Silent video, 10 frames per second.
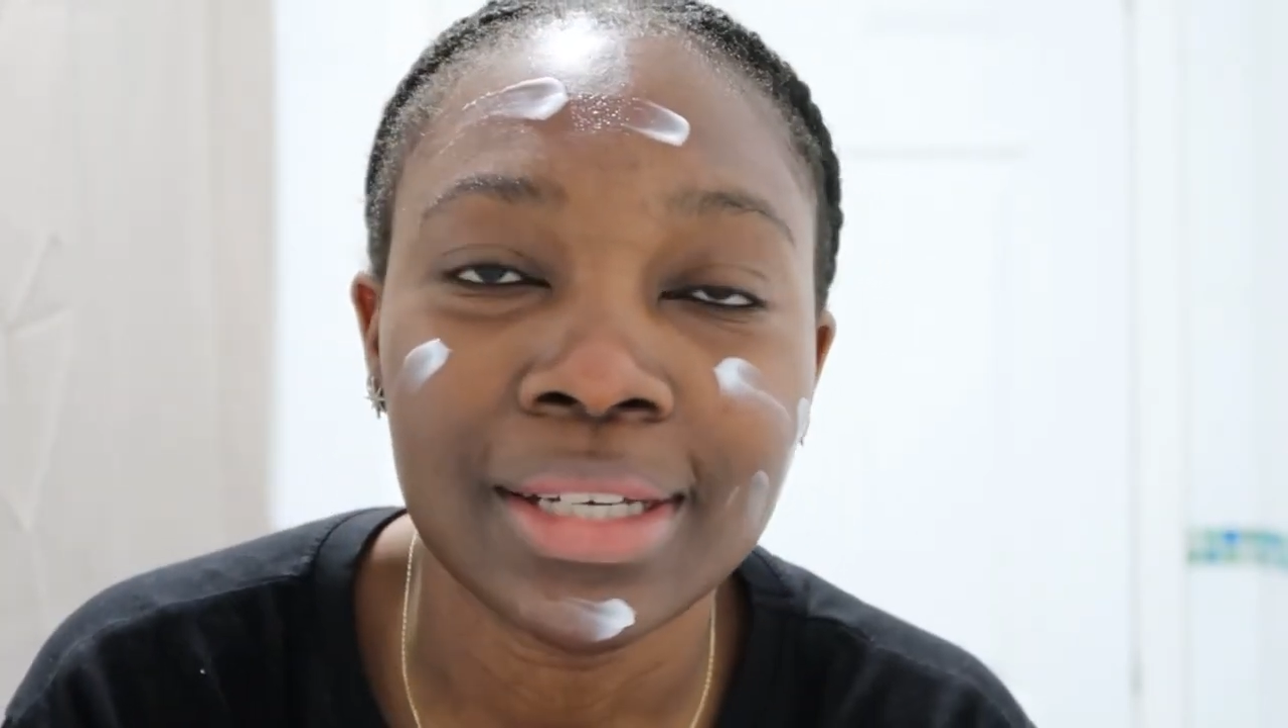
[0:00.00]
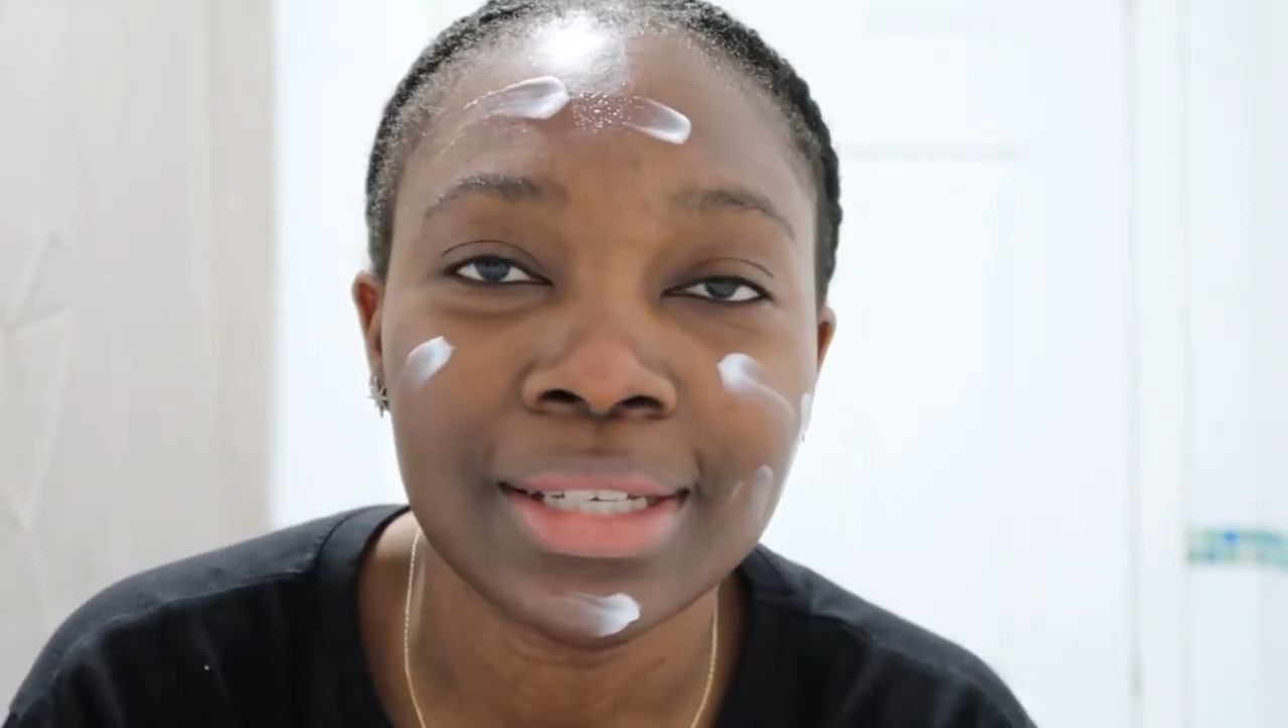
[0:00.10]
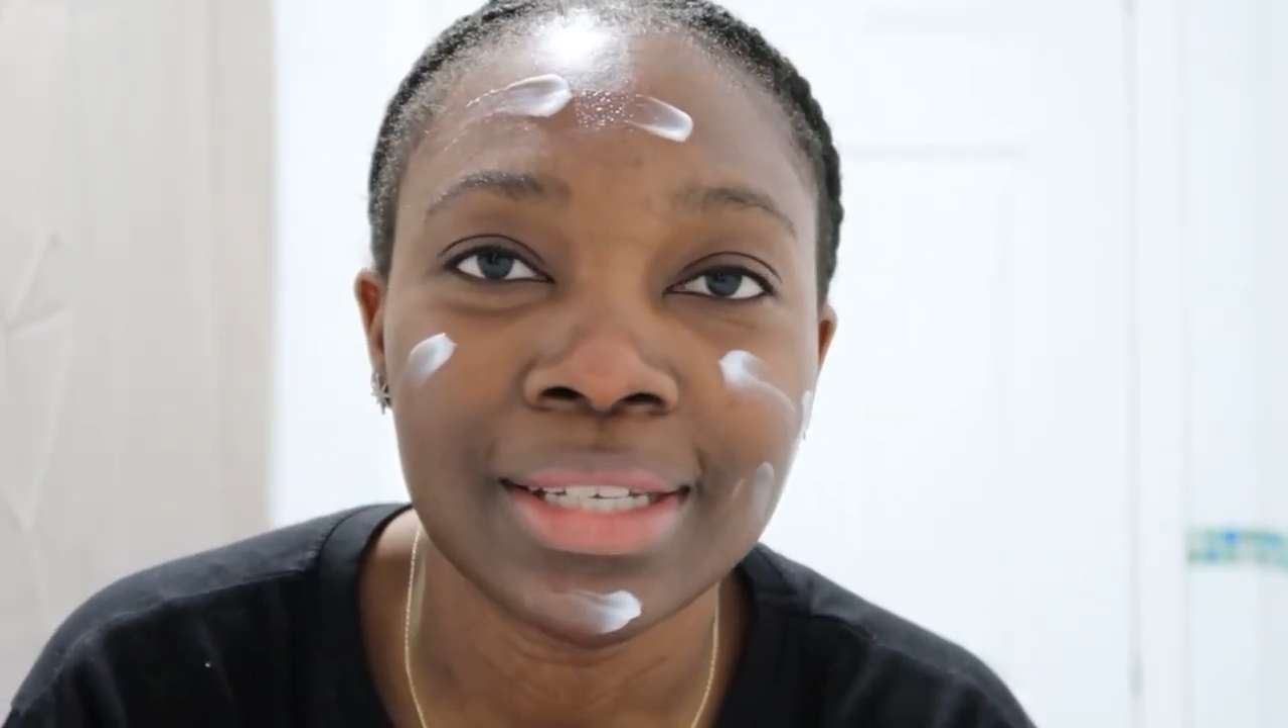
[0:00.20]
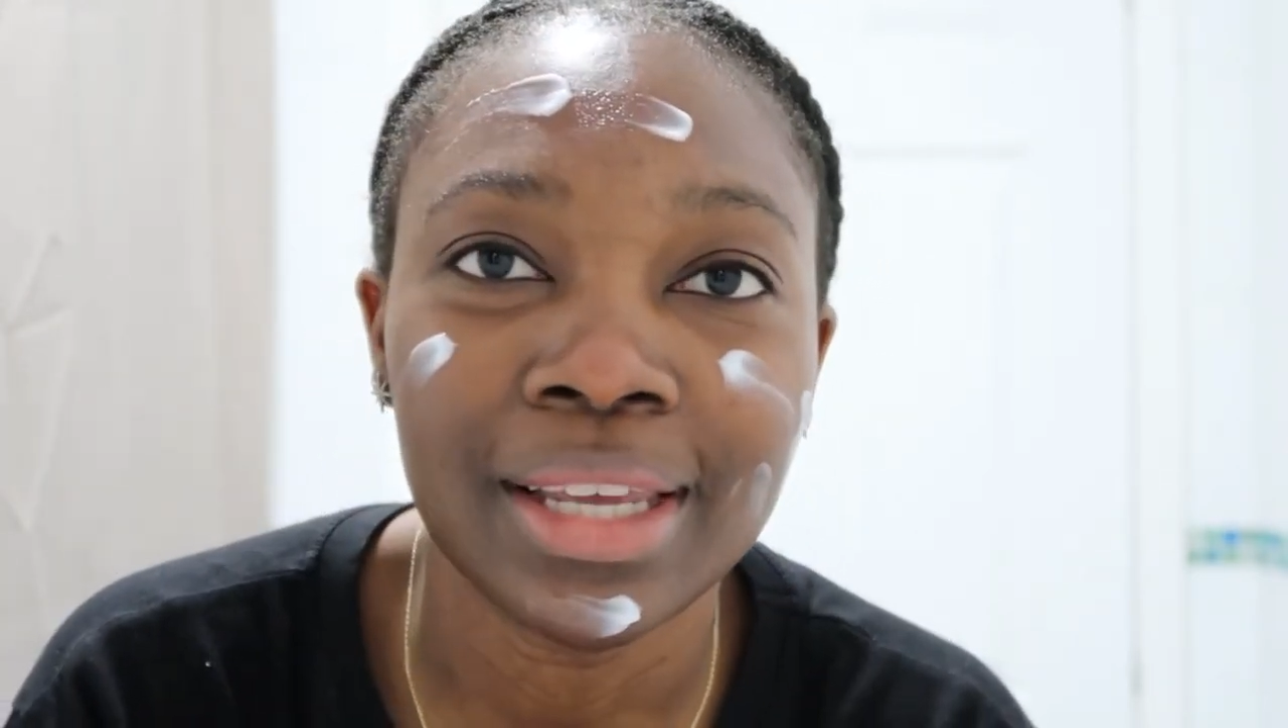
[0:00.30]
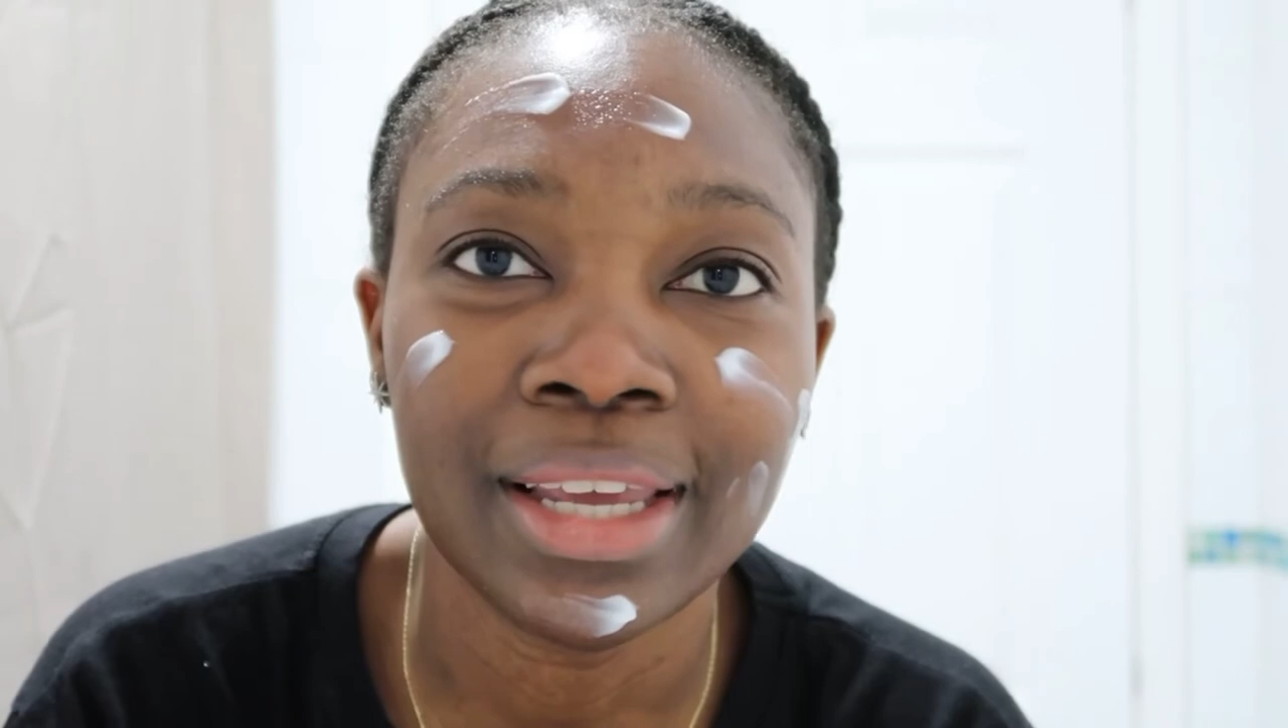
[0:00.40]

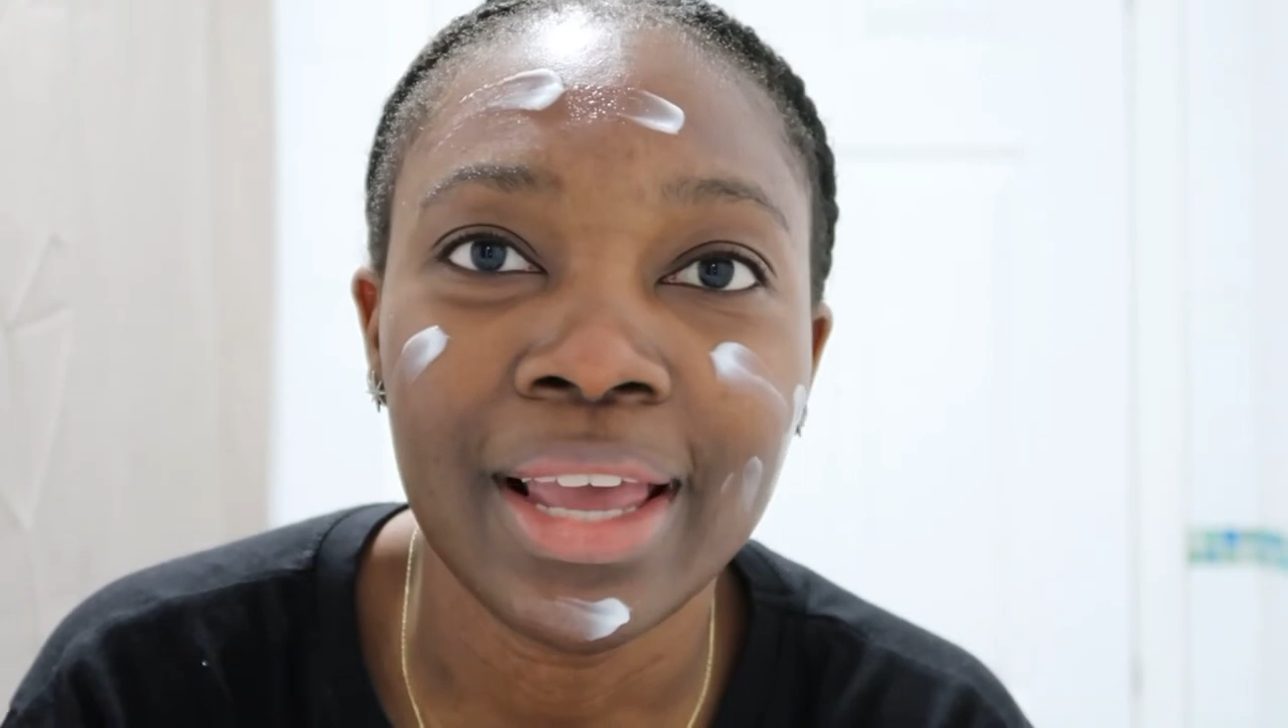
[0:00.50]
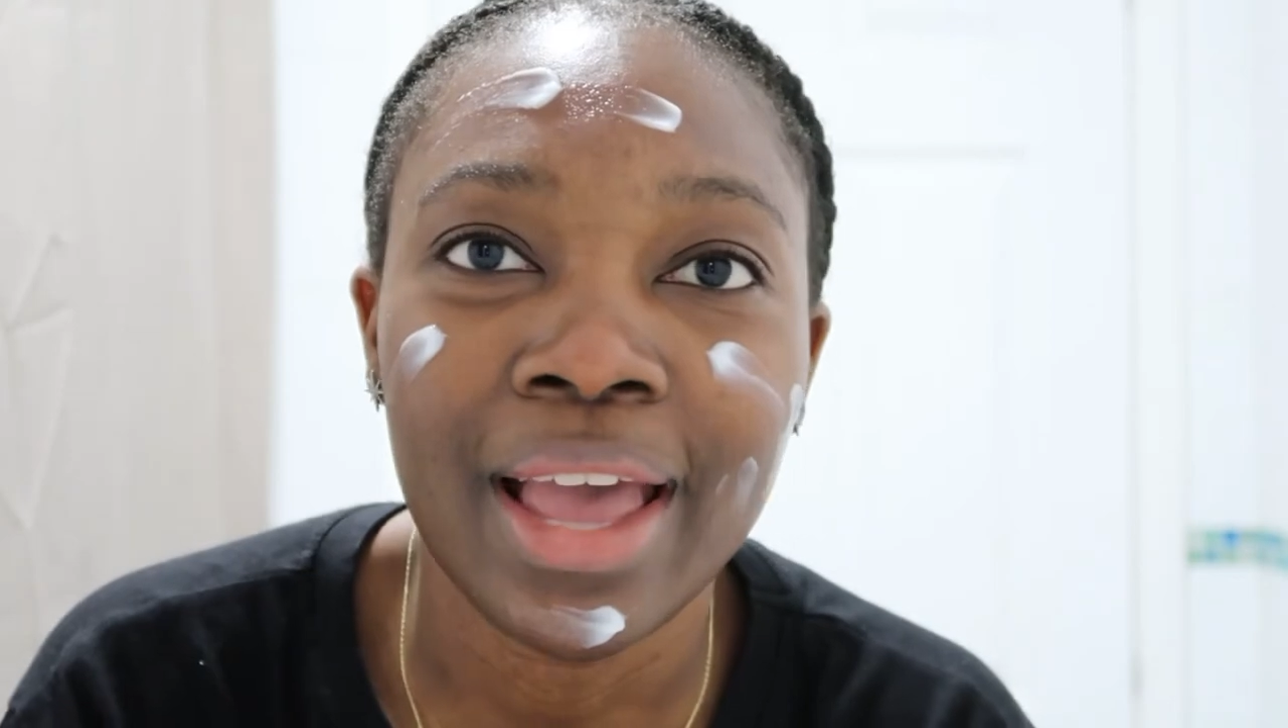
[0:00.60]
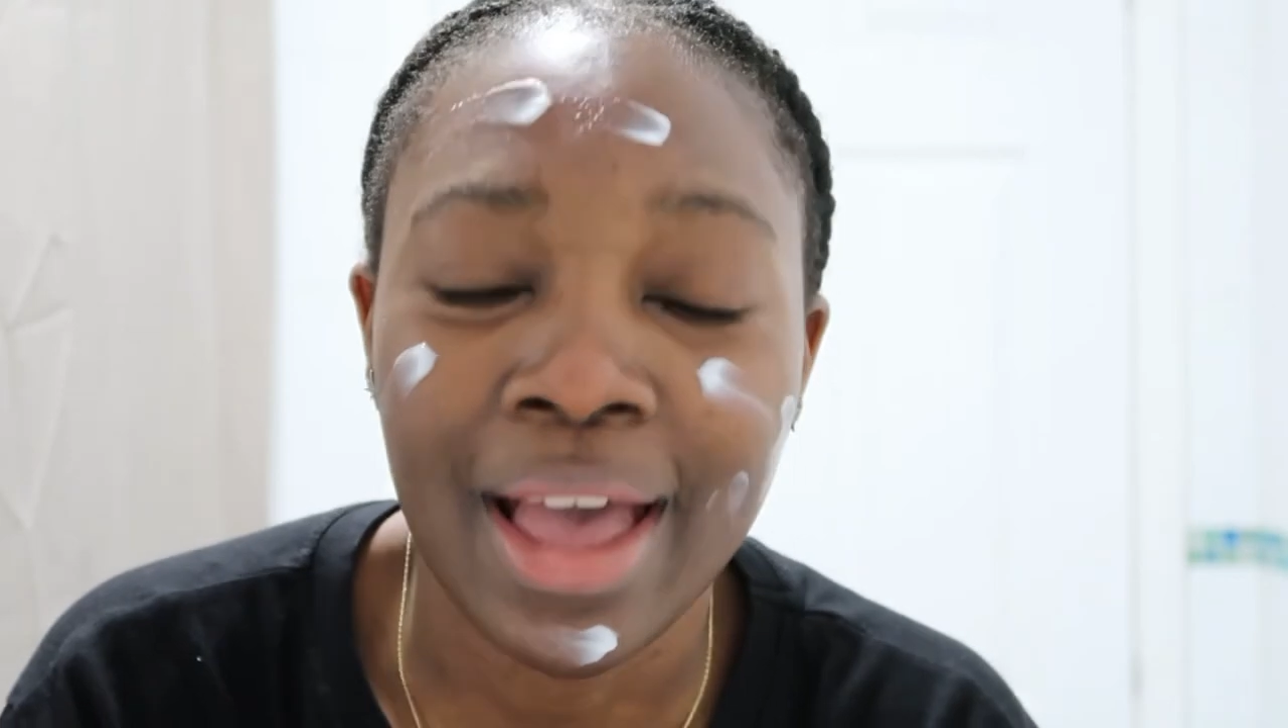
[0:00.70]
can see